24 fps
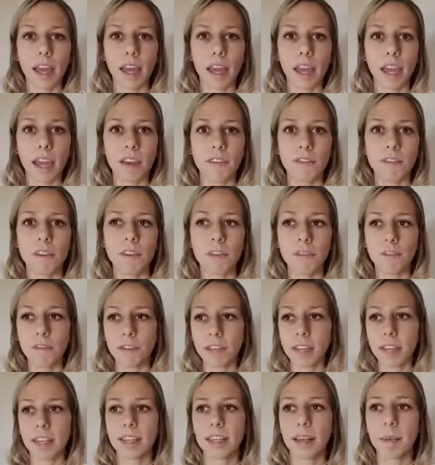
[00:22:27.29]
if you
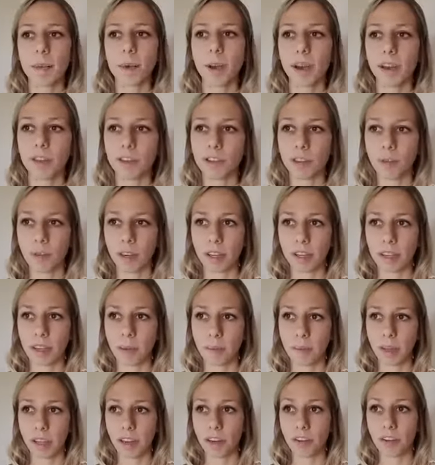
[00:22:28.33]
see someone else doing
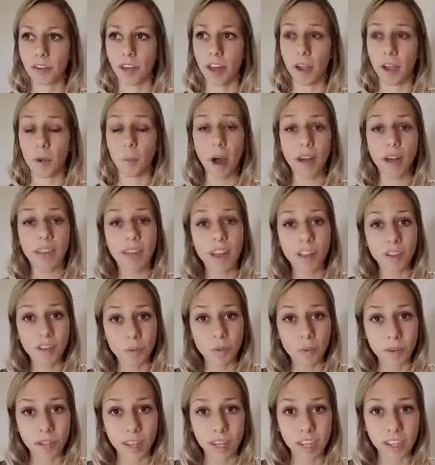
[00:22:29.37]
something, you're like, wow, that looks
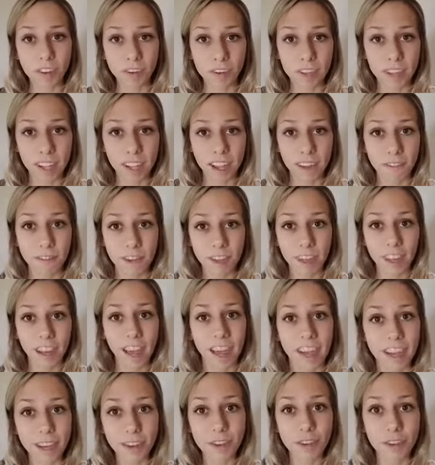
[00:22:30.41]
really interesting. I feel like
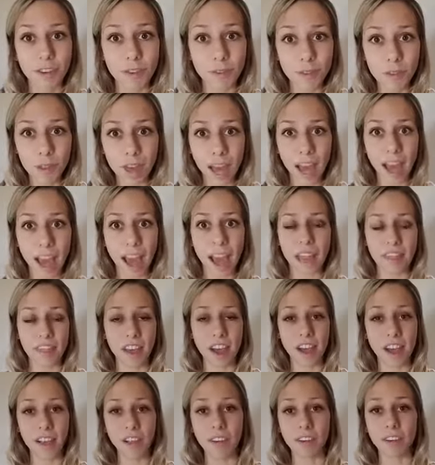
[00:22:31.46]
I could do that.
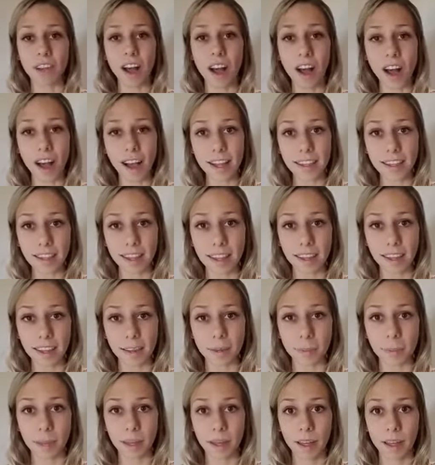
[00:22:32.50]
That looks
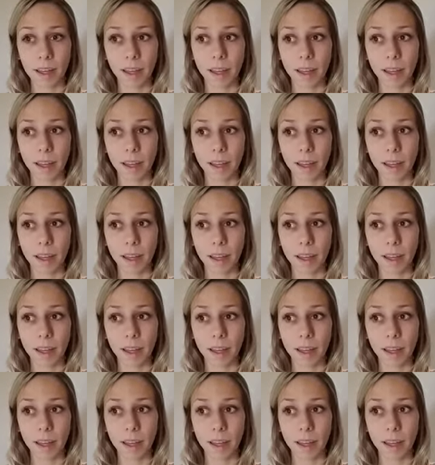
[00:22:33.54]
awesome.